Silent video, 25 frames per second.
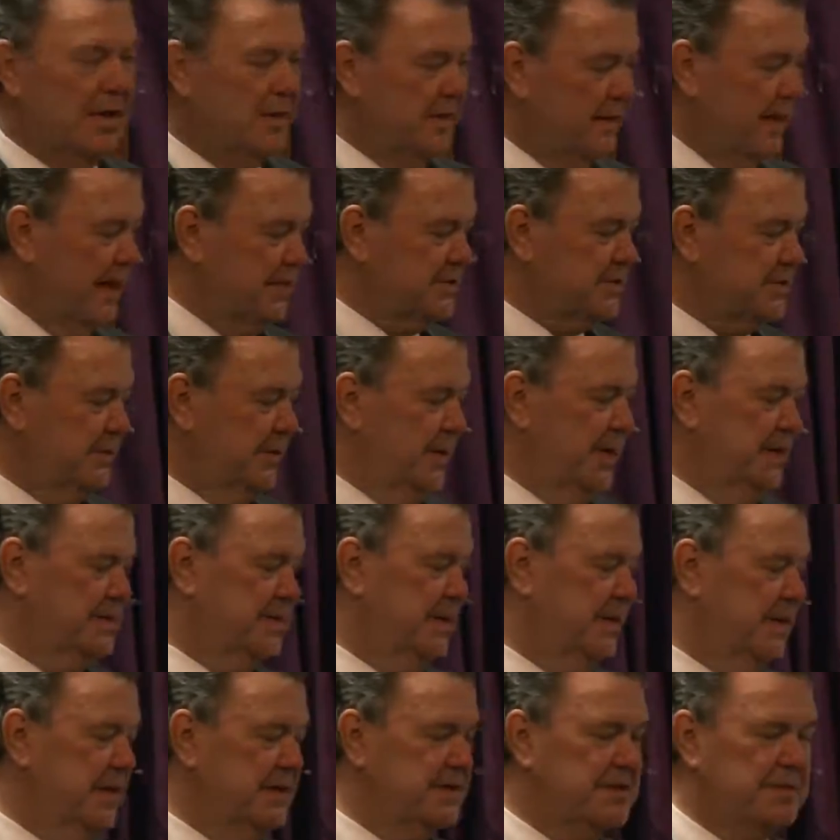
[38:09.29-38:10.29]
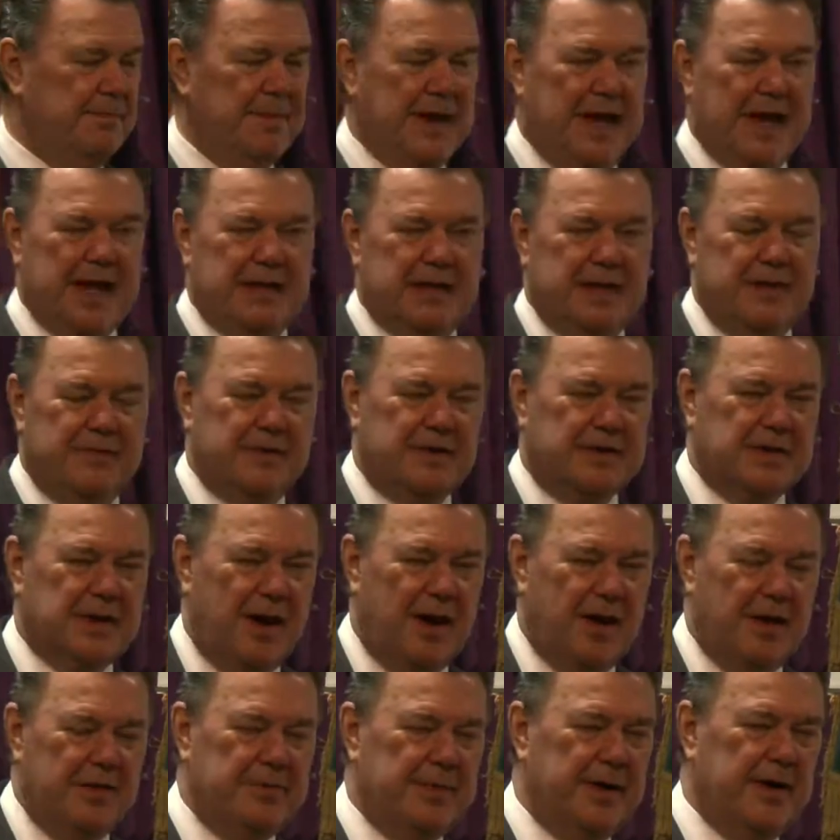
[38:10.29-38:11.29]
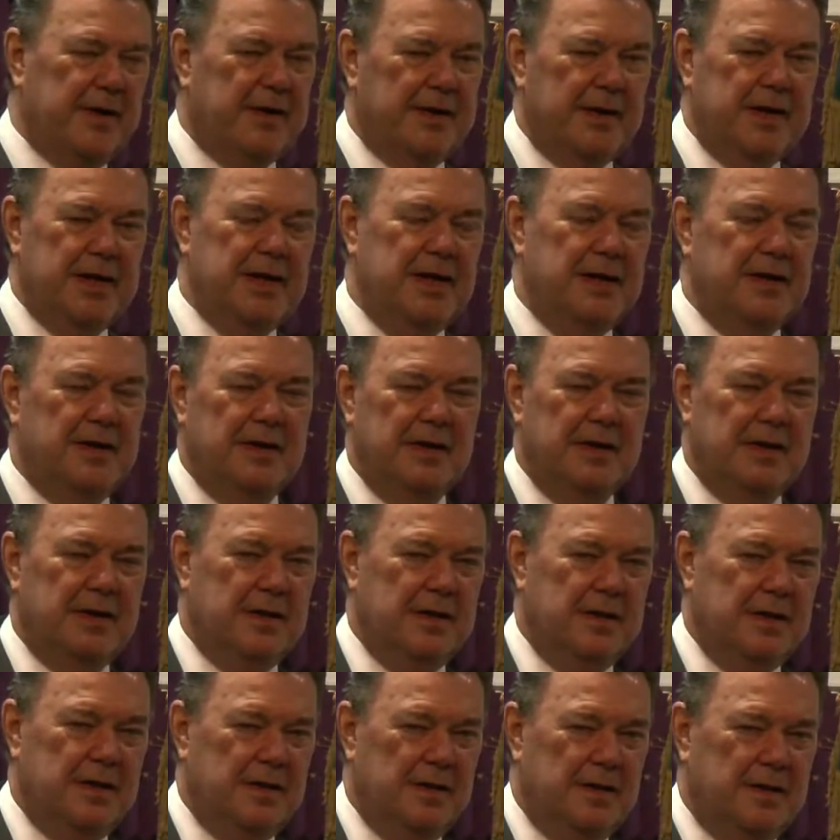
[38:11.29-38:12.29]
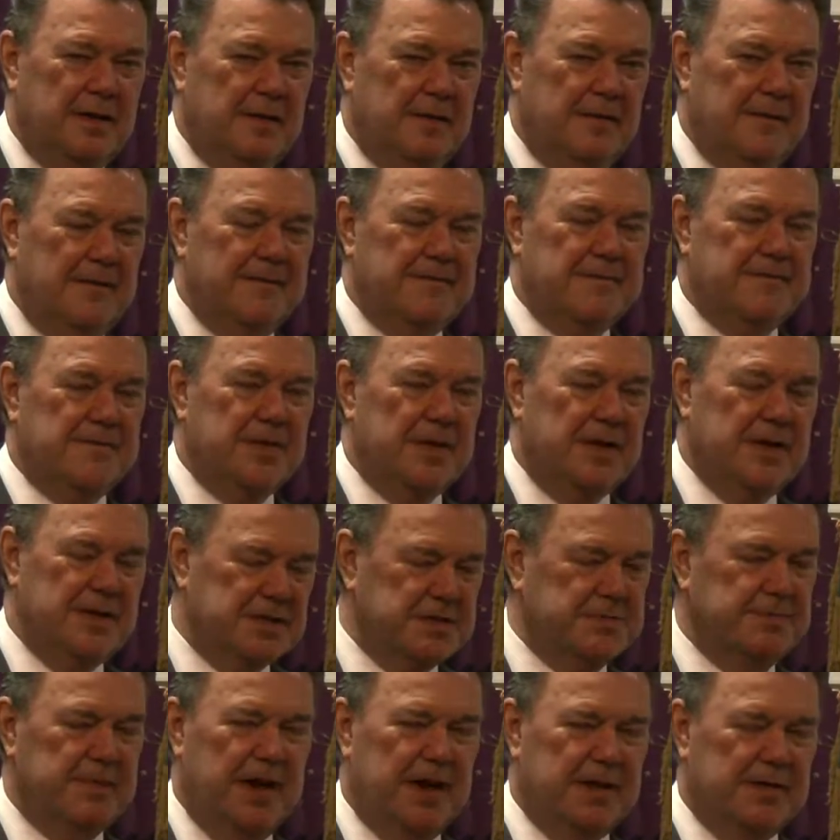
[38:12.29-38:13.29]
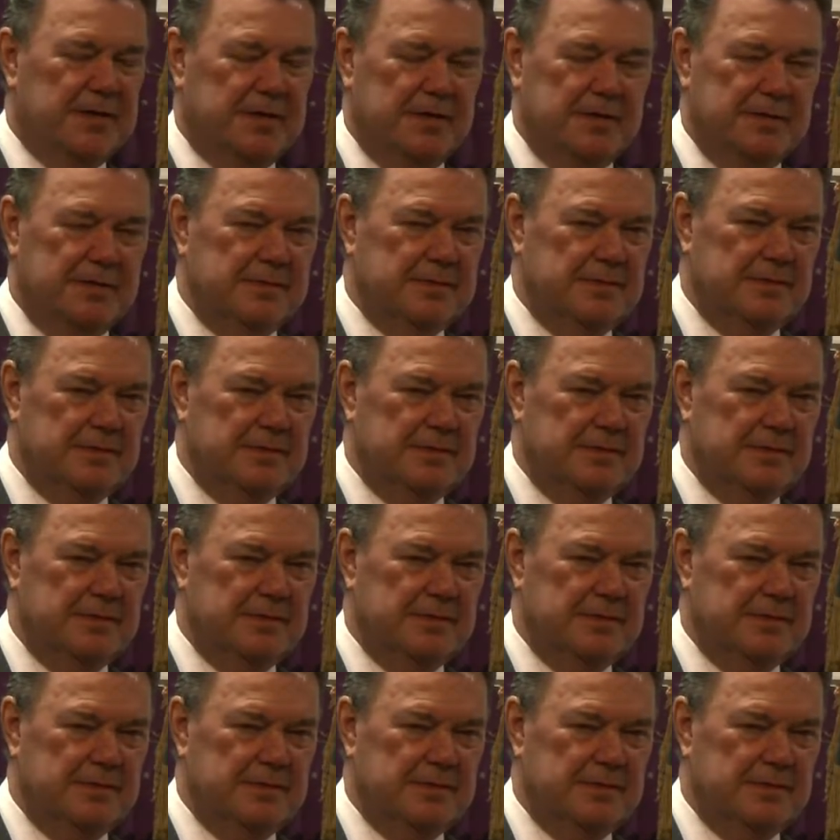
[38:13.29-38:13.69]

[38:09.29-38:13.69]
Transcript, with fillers: That's the reason this man never called Mary his mother.